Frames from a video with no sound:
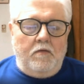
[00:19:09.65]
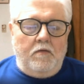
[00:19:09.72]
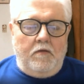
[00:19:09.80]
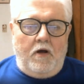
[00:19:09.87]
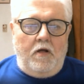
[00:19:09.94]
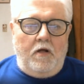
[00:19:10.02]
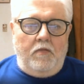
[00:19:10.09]

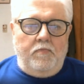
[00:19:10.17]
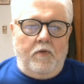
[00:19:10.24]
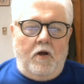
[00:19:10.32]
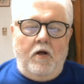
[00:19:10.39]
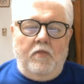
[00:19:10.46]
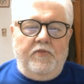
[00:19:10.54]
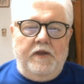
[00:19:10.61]

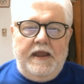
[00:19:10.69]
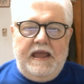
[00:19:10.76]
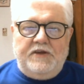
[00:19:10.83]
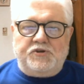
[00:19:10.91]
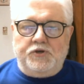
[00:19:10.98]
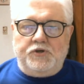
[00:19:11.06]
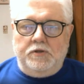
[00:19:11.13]
All the
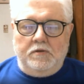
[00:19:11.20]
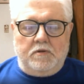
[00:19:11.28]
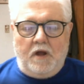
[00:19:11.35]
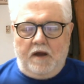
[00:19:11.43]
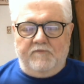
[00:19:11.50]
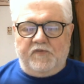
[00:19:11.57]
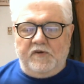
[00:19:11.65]
national
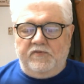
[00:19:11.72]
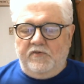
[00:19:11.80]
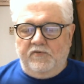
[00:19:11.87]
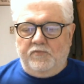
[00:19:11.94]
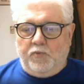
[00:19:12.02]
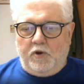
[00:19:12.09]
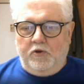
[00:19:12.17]

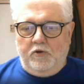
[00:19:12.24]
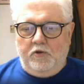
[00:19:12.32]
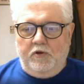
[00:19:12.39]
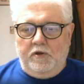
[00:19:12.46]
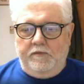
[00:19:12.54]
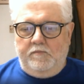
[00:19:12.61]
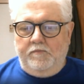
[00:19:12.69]
conferences were
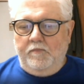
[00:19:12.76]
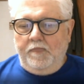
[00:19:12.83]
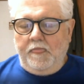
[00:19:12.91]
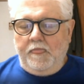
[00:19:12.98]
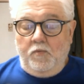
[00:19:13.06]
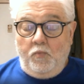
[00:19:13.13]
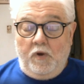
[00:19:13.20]
good.
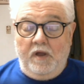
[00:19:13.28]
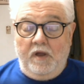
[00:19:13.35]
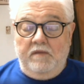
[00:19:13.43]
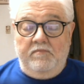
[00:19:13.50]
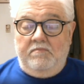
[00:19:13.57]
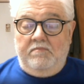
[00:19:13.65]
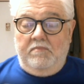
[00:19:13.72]

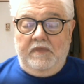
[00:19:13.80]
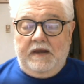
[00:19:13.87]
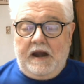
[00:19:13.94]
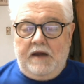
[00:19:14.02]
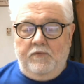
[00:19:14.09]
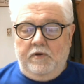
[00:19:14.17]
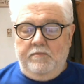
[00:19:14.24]
One that
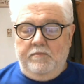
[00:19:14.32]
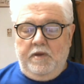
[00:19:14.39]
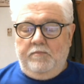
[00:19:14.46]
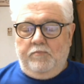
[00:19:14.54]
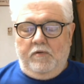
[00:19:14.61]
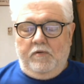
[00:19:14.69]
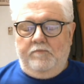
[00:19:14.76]
I
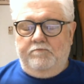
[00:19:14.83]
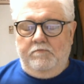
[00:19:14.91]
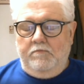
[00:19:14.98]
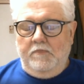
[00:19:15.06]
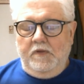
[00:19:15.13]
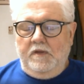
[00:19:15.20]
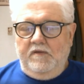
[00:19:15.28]
remember
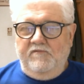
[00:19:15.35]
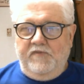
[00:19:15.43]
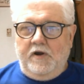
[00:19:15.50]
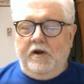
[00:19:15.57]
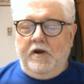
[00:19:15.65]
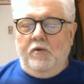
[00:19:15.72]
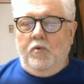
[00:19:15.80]

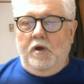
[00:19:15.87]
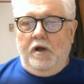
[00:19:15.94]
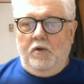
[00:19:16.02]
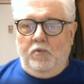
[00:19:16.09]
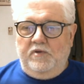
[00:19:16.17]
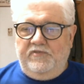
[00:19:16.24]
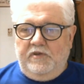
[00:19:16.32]
very
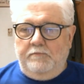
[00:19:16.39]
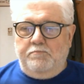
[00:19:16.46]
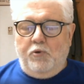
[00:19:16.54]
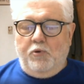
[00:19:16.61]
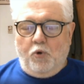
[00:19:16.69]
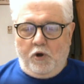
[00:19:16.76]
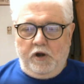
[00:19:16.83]
well was in
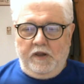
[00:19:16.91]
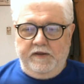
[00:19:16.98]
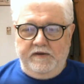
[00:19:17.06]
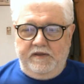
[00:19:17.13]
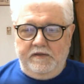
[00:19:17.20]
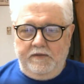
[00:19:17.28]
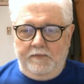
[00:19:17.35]

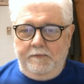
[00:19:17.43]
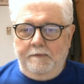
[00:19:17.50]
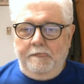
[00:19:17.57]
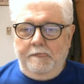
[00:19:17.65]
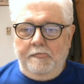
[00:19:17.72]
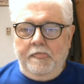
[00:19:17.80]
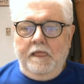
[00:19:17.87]
Portland
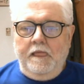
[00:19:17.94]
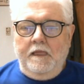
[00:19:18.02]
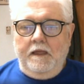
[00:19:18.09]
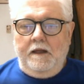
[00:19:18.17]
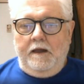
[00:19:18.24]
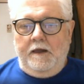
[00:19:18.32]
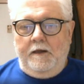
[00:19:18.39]

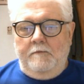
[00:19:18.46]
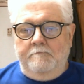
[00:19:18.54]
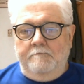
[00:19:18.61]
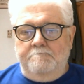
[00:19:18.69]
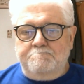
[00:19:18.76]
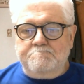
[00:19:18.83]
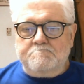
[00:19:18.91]

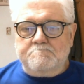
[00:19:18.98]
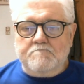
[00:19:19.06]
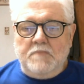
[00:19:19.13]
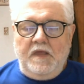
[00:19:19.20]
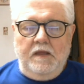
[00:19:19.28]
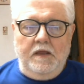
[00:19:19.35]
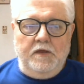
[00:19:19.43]

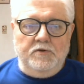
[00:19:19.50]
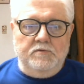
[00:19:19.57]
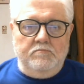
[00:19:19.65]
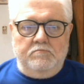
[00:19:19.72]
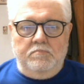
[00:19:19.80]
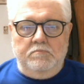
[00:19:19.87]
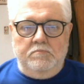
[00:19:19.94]
in